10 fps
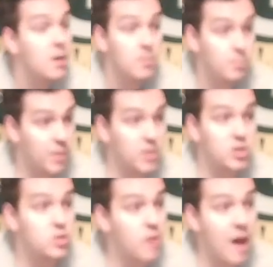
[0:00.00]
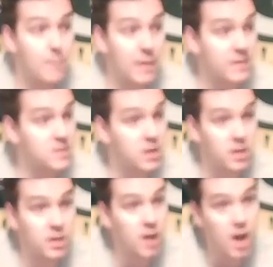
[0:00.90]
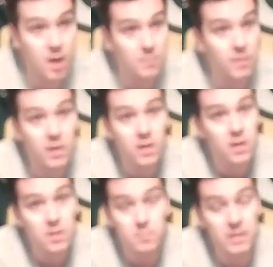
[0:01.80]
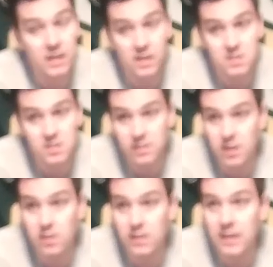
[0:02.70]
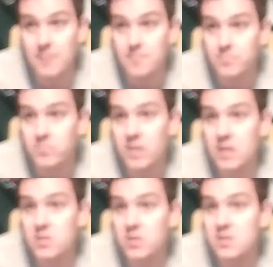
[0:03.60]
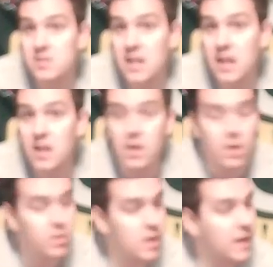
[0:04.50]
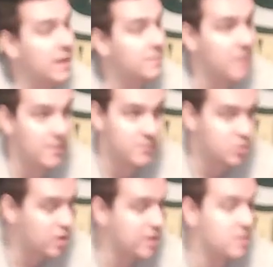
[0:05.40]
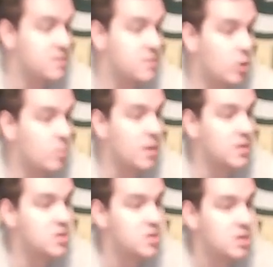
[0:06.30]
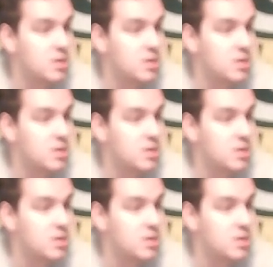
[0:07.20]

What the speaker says: Bunch of draft picks are going to come because clearly, as you could see, they've traded so much